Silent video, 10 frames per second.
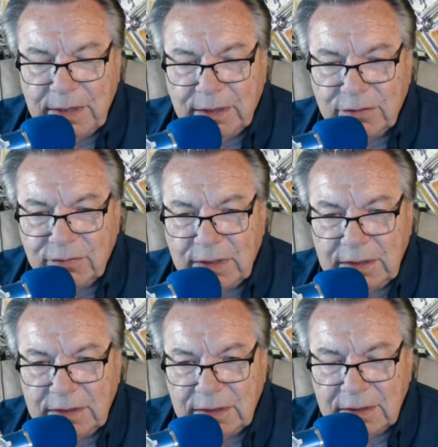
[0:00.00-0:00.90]

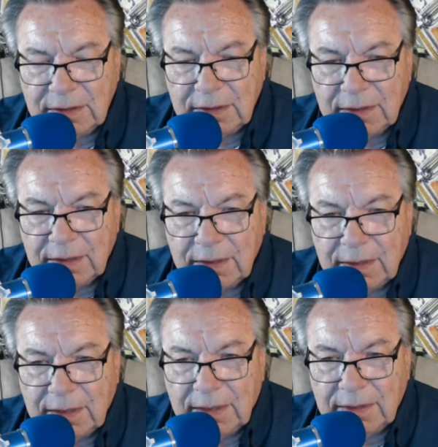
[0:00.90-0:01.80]
x-rayed,
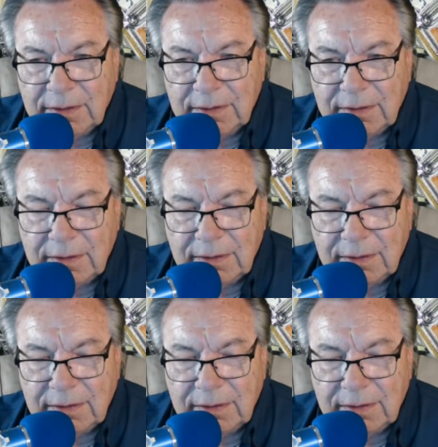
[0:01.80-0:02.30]
and